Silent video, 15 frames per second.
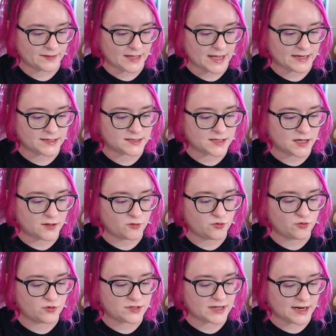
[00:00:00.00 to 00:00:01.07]
And it's got,
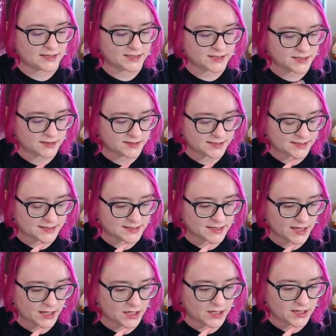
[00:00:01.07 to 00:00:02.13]
ooh, I just noticed it's
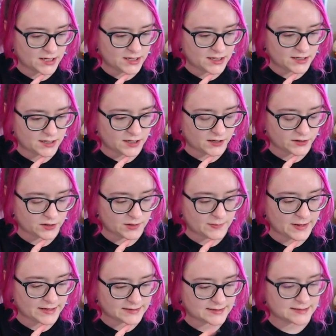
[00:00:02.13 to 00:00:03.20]
like colored
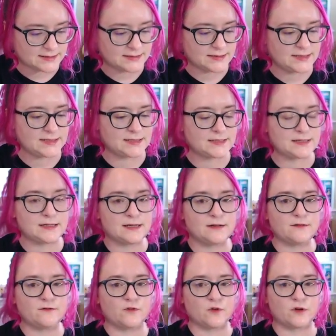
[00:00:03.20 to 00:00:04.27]
pencils
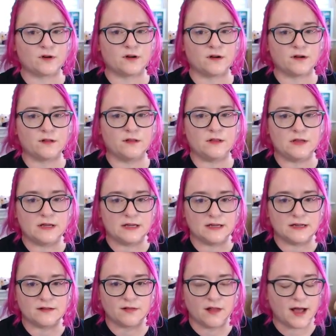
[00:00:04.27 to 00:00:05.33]
for
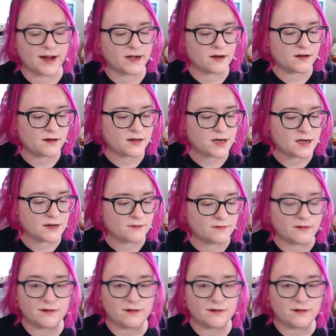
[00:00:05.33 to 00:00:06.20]
the line art.